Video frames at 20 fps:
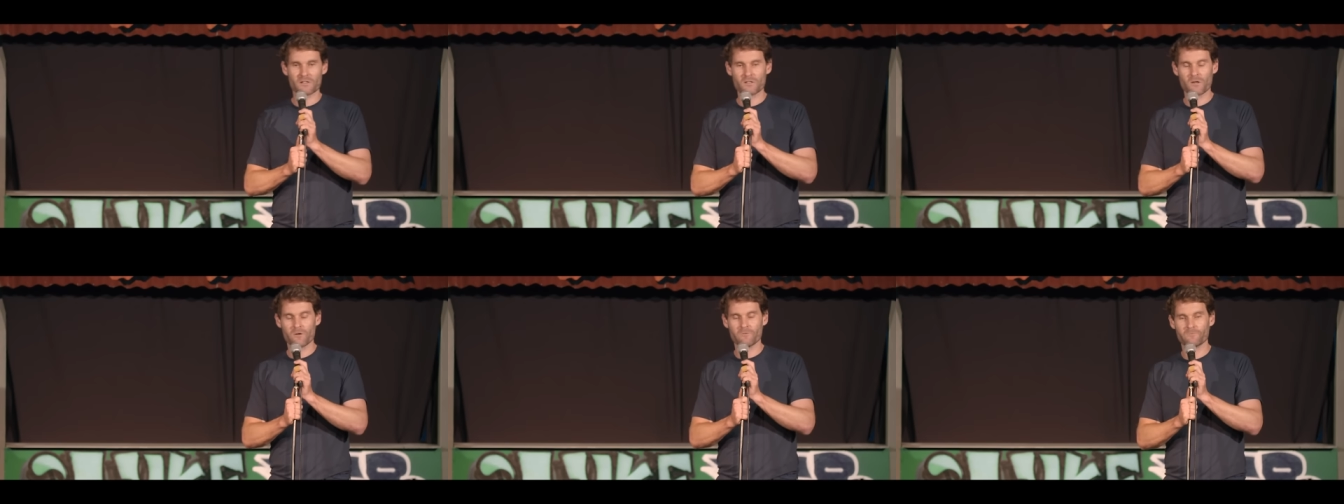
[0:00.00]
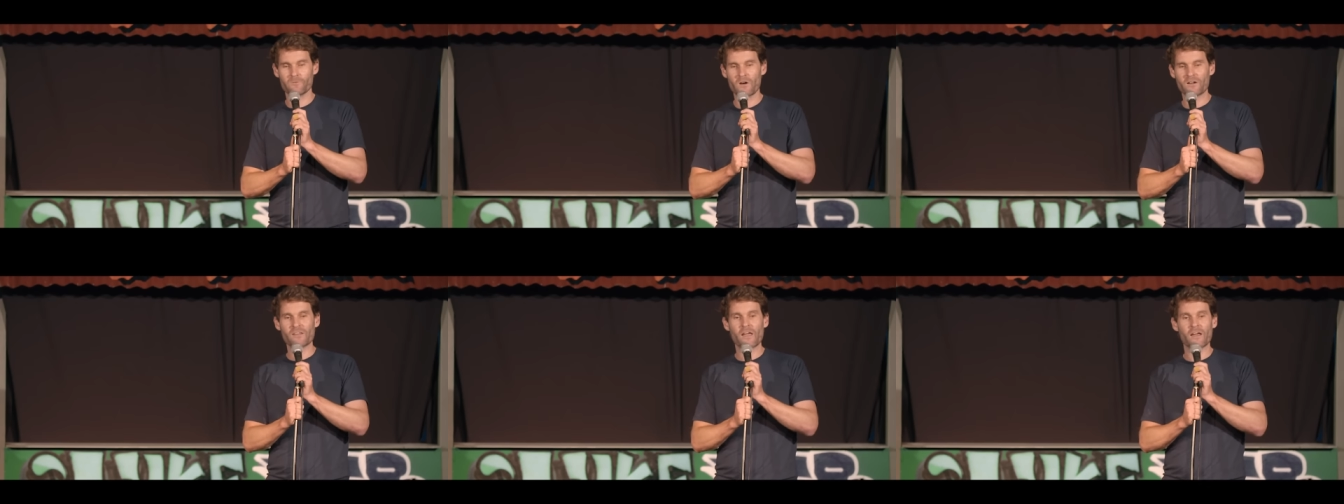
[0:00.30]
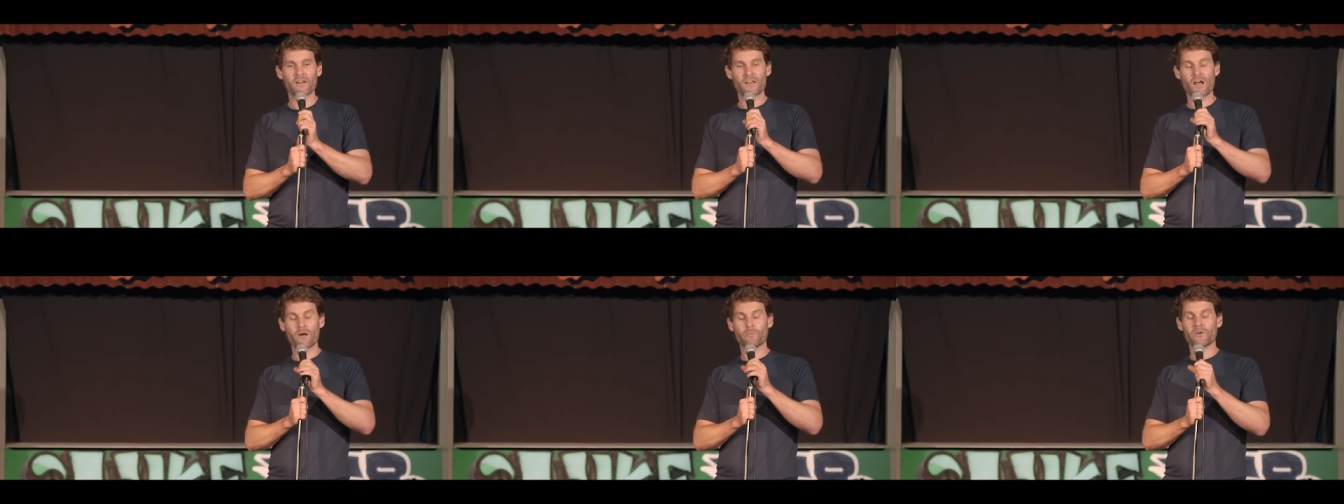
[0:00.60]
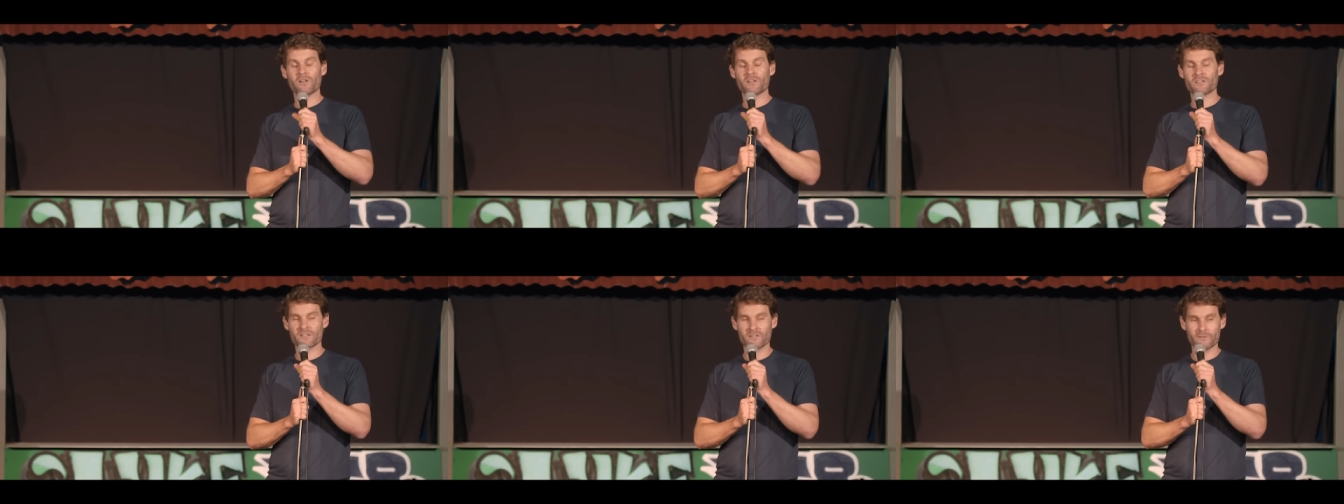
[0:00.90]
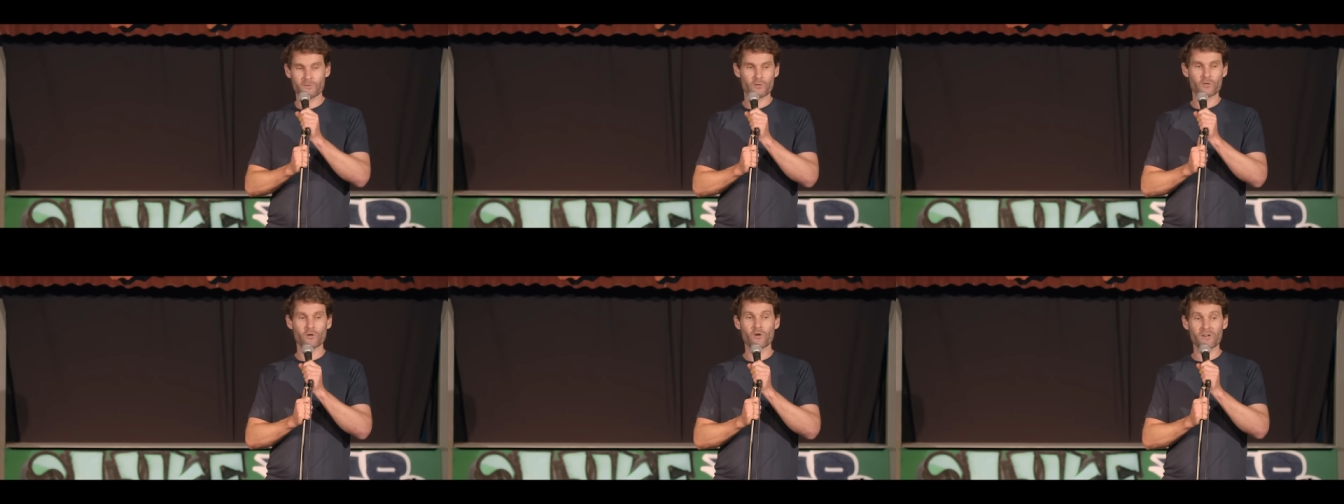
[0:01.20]
So I've rung that company and
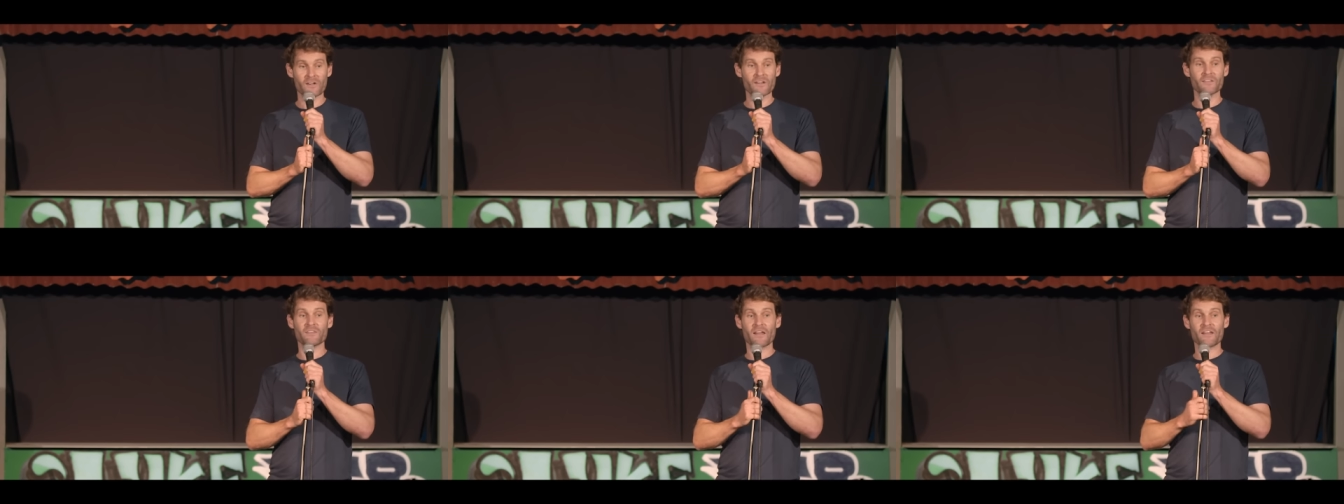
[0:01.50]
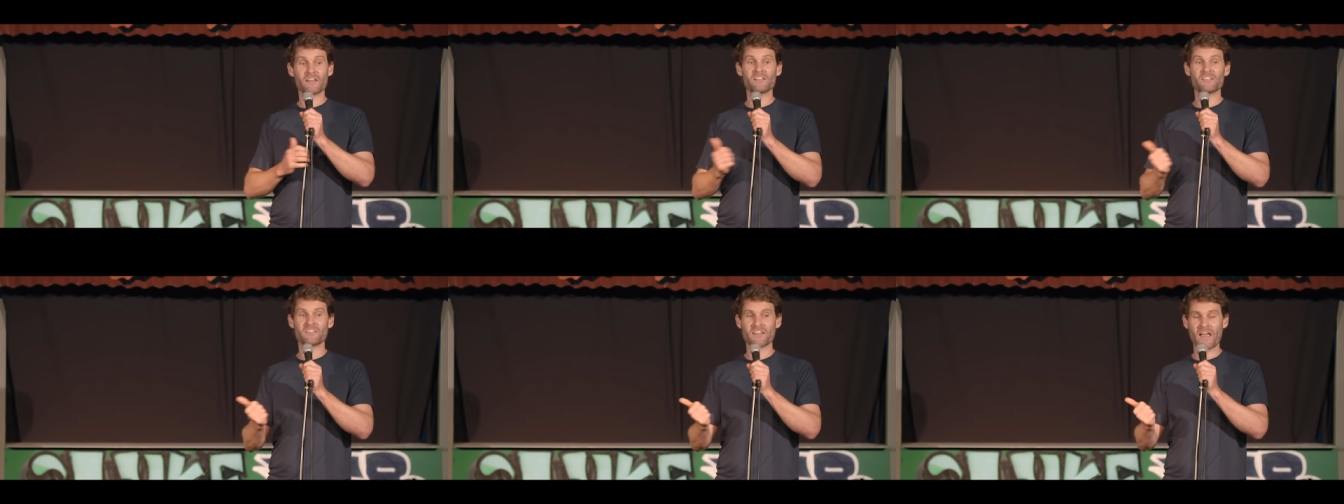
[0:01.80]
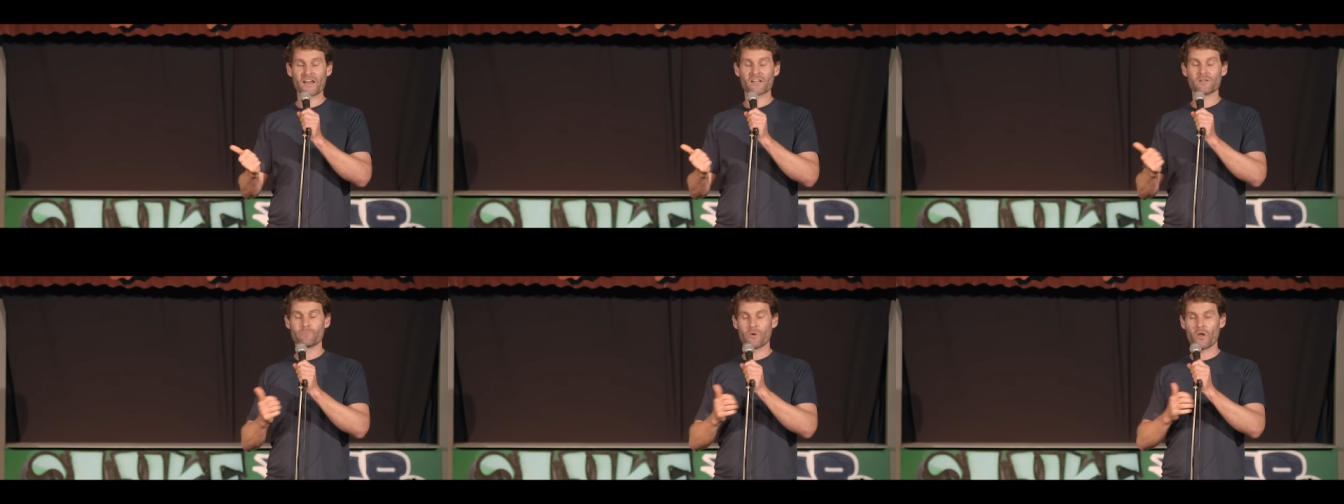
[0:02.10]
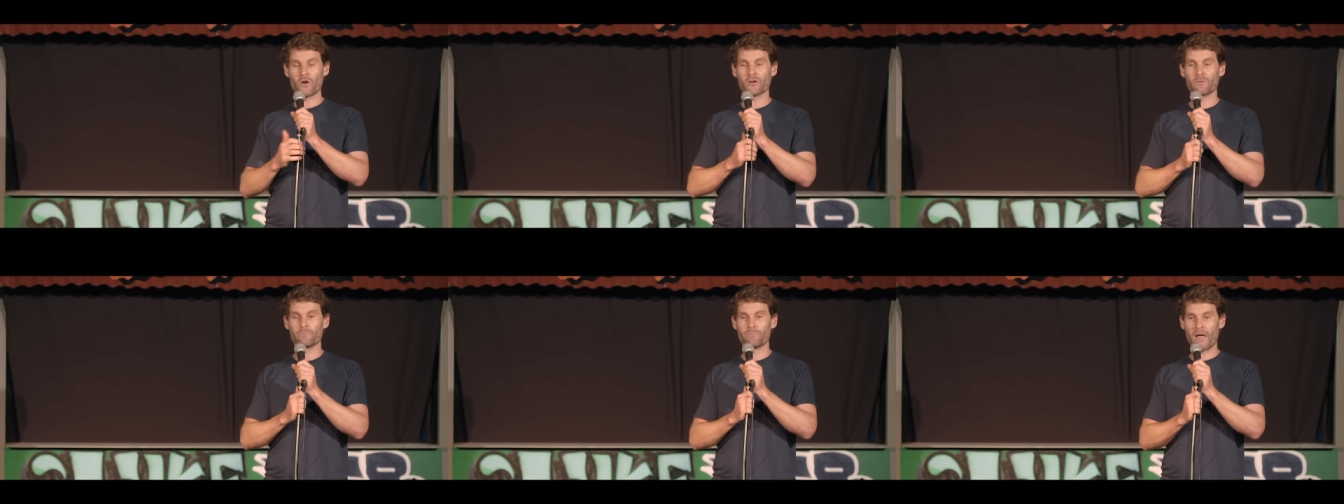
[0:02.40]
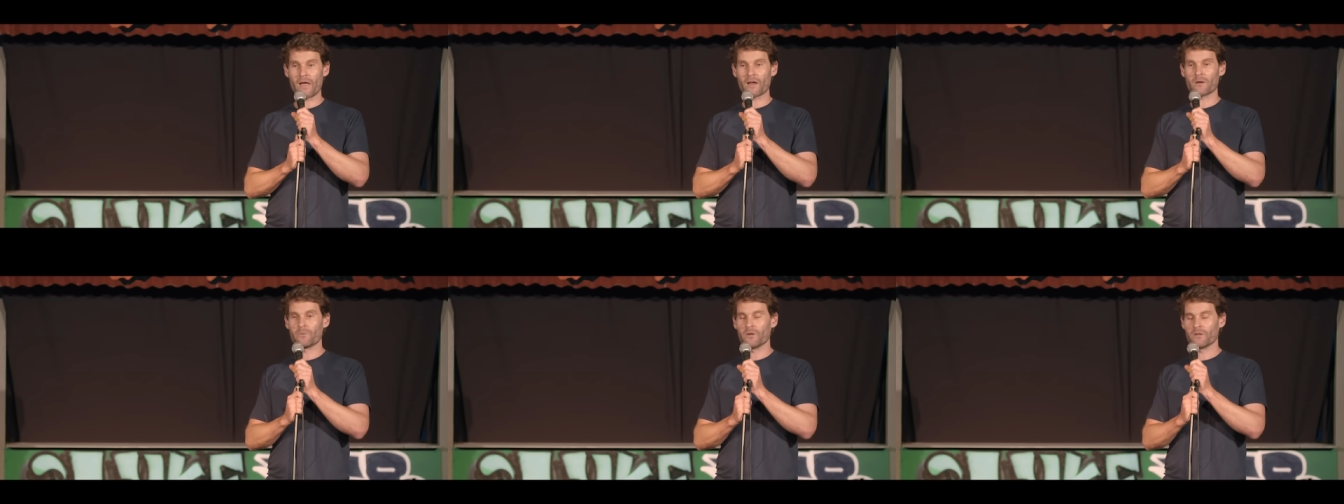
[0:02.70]
said, "Look, can I get that exact bloke
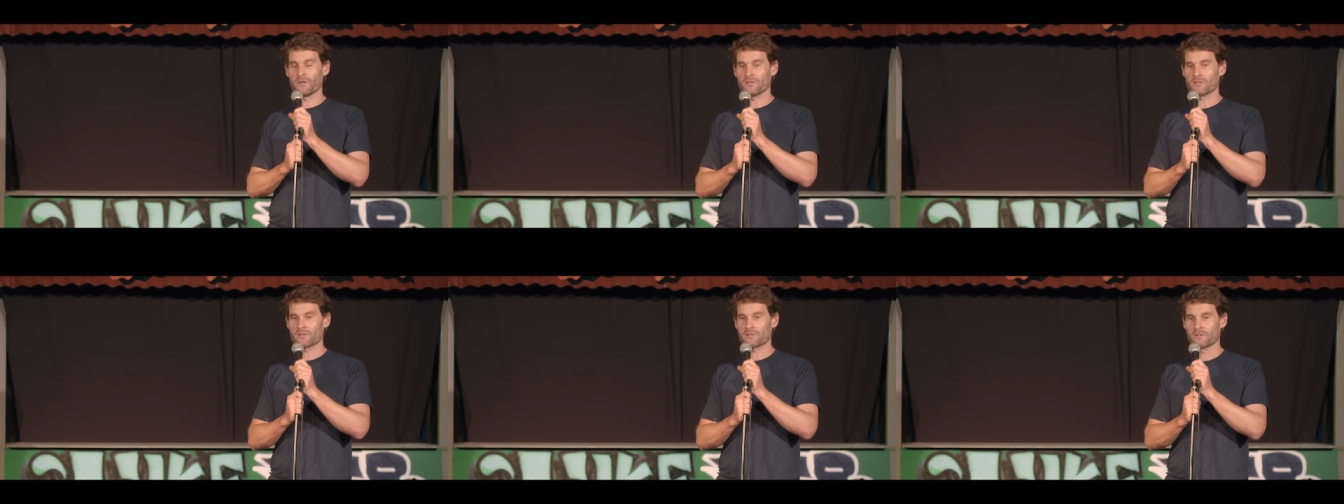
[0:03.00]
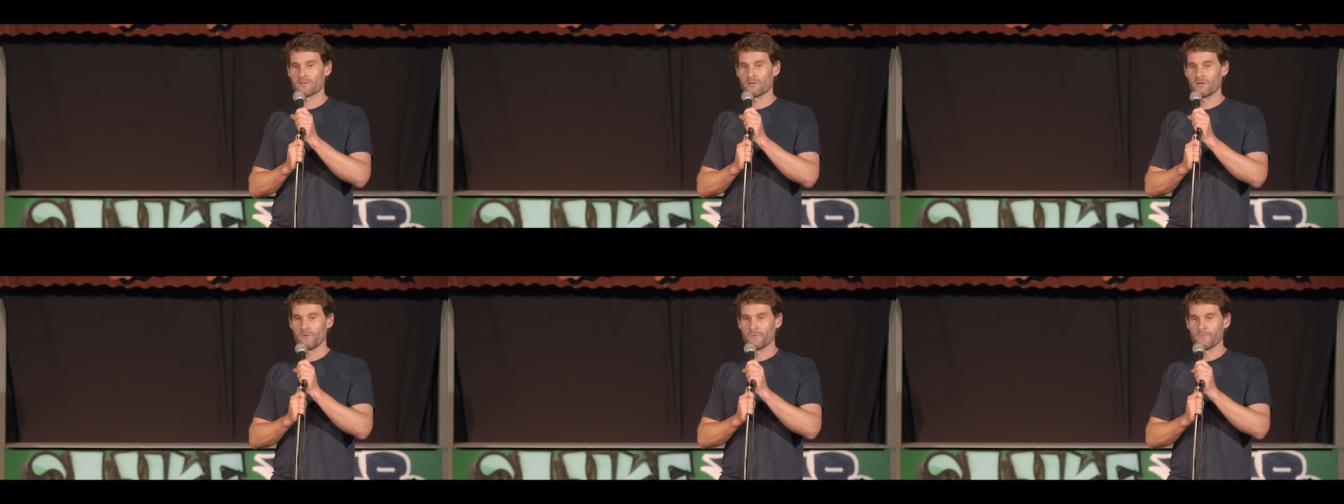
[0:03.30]
back, please?